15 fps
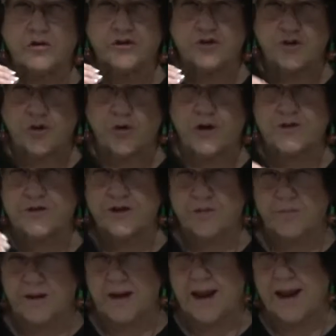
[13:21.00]
stories that
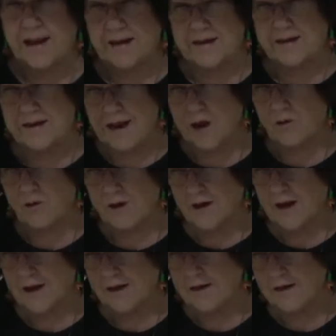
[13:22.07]
have been handed down and
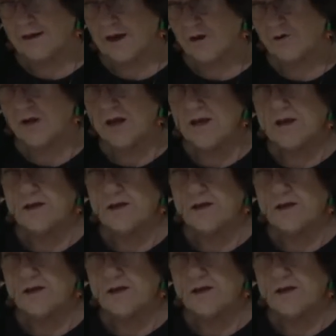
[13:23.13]
handed down